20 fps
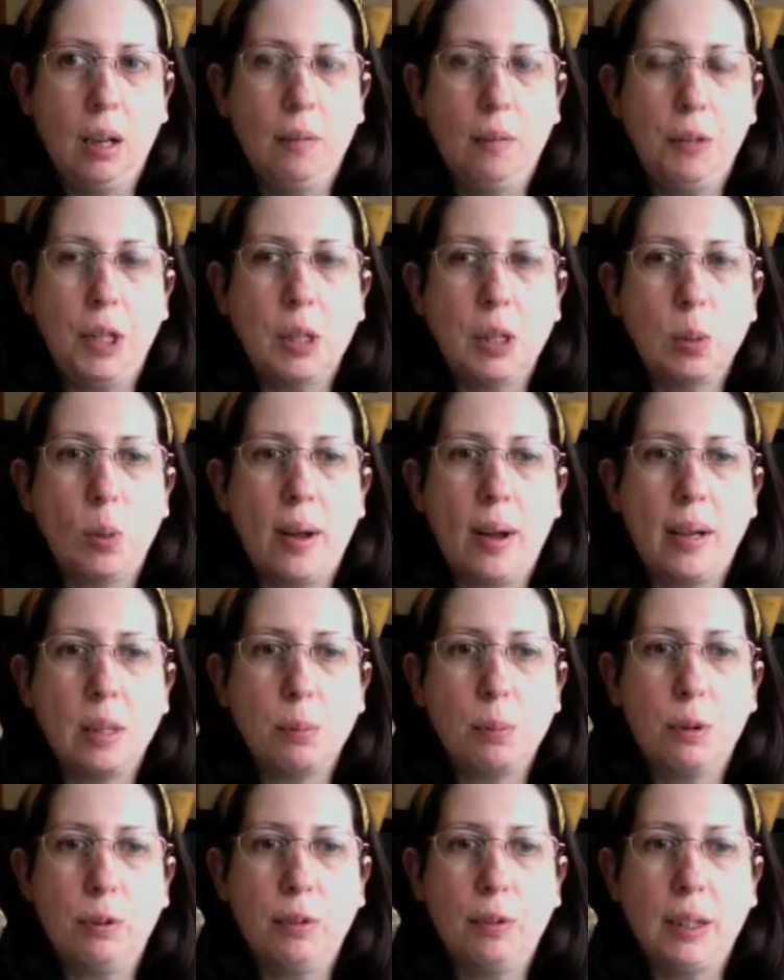This wine is
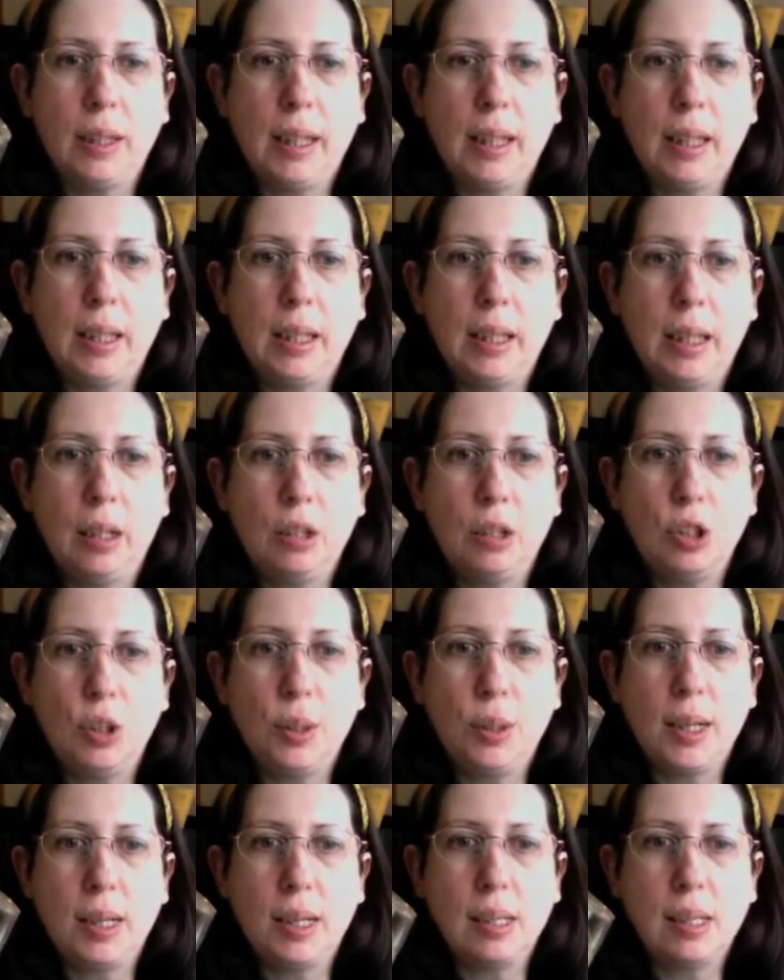perfectly clear, as you
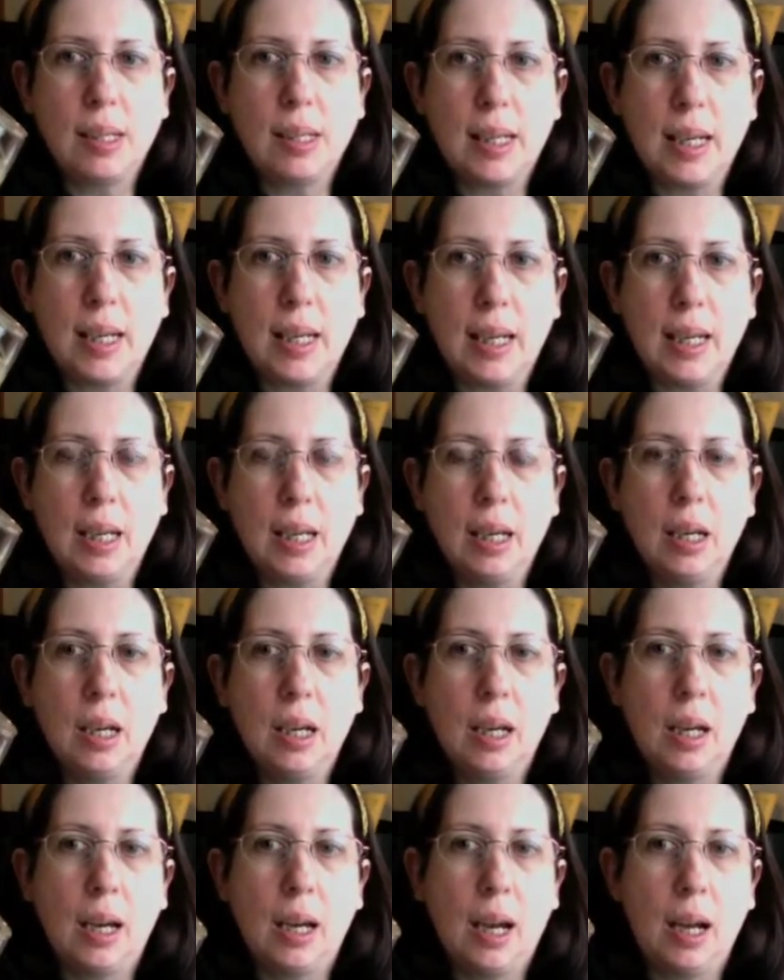can see.
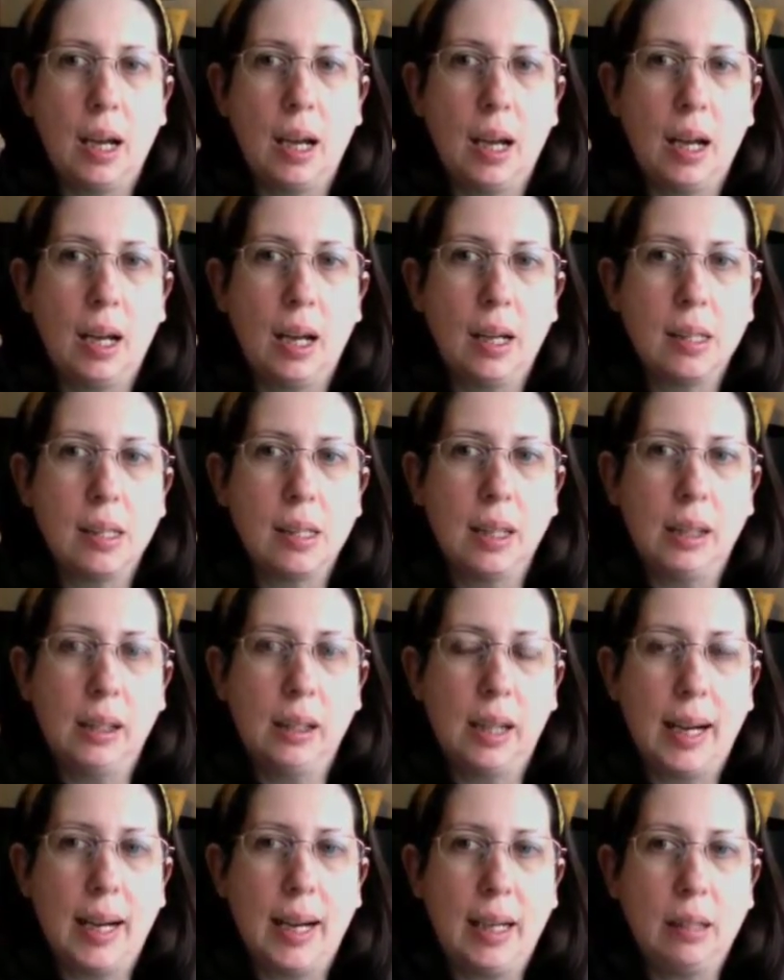It's a
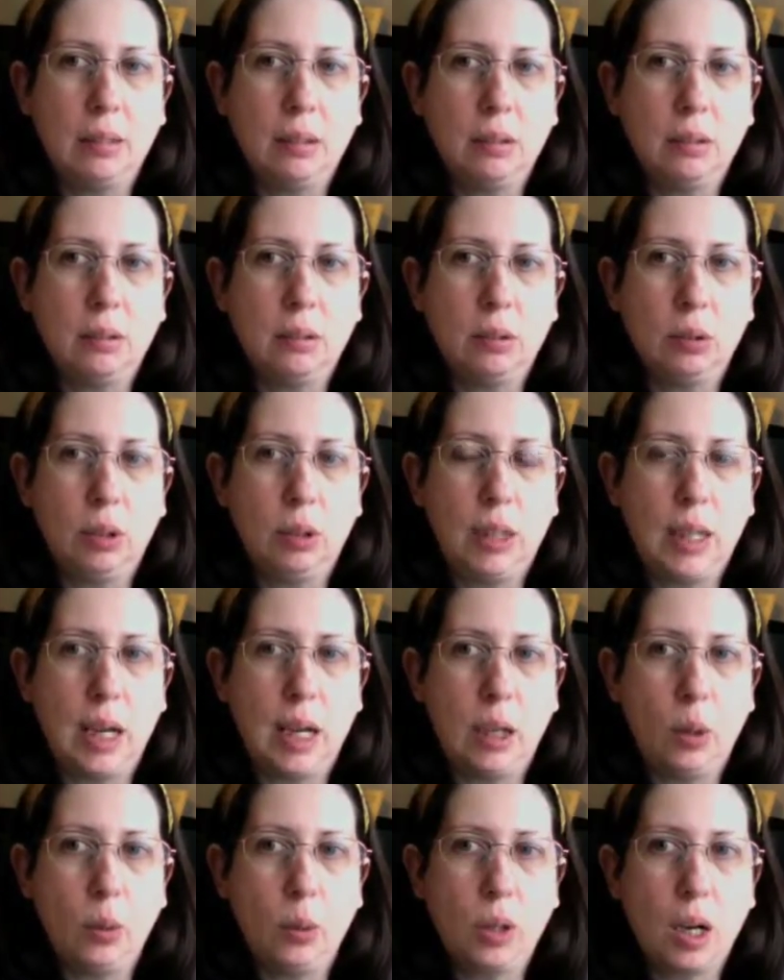light
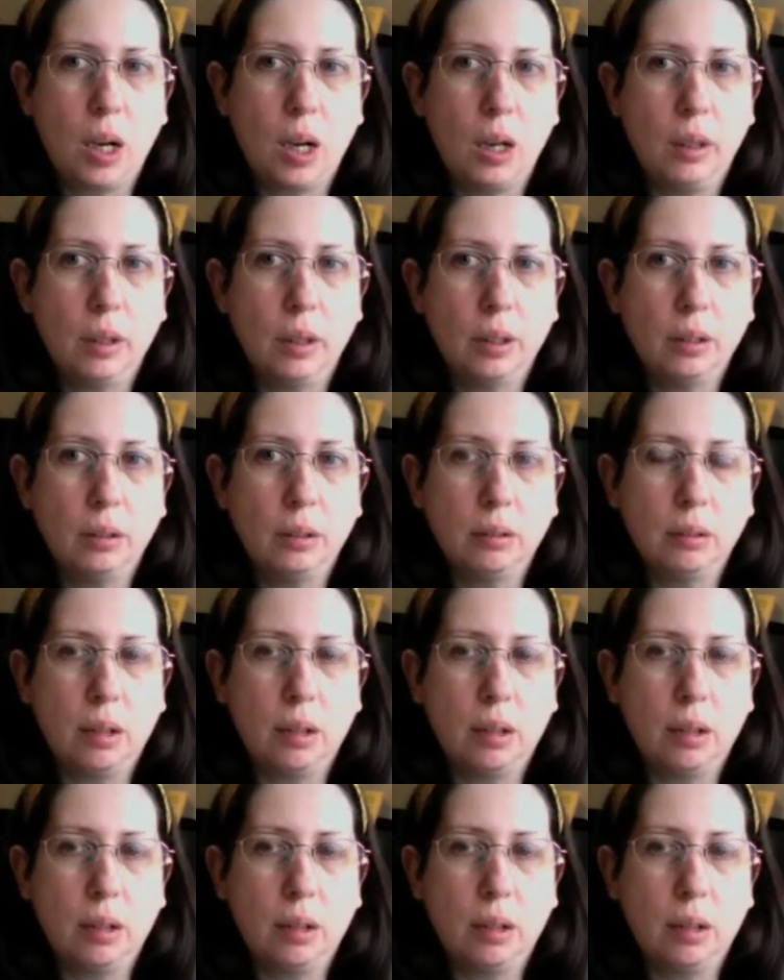yellow color.